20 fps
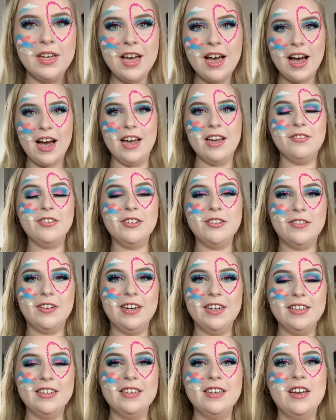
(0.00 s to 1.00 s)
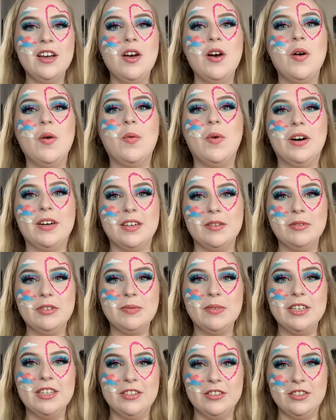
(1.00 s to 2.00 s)
Hi everyone, welcome to
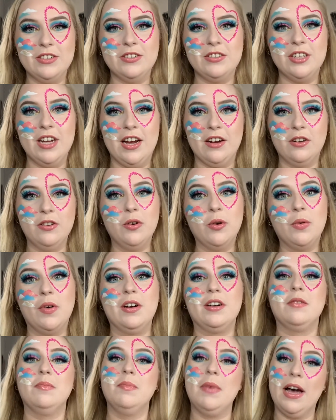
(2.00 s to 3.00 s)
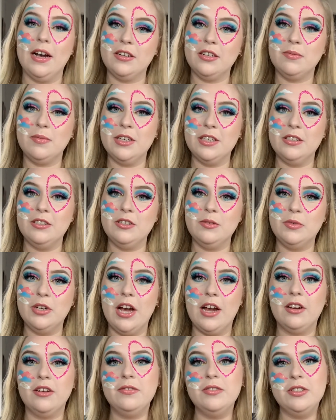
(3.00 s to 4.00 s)
my YouTube channel, or welcome back to my YouTube
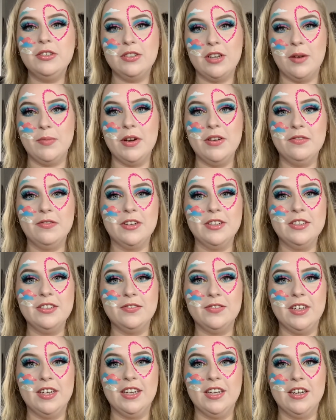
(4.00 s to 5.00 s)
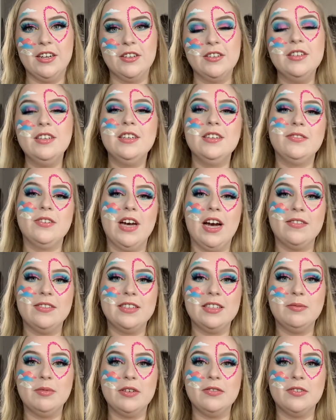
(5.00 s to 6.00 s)
channel if you saw my first video. If you haven't
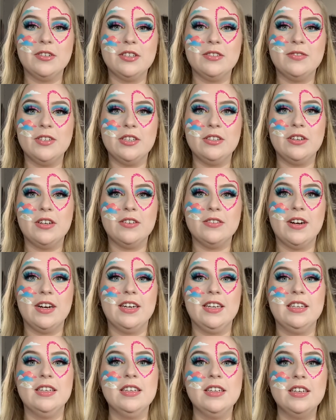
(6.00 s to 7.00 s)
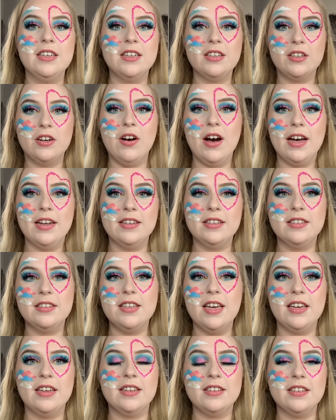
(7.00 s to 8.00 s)
seen my first video already, go ahead and
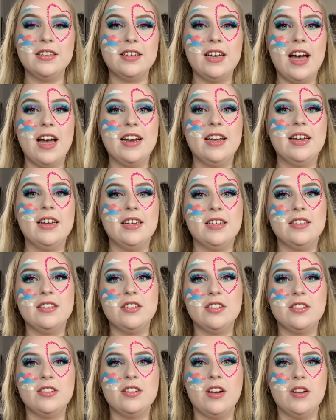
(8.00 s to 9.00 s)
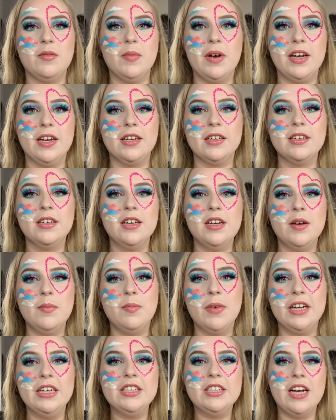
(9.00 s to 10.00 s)
take a look at it. It's just on my
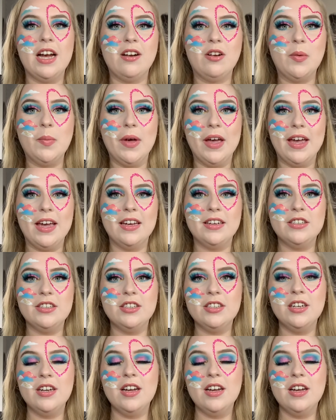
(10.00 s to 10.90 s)
main channel page.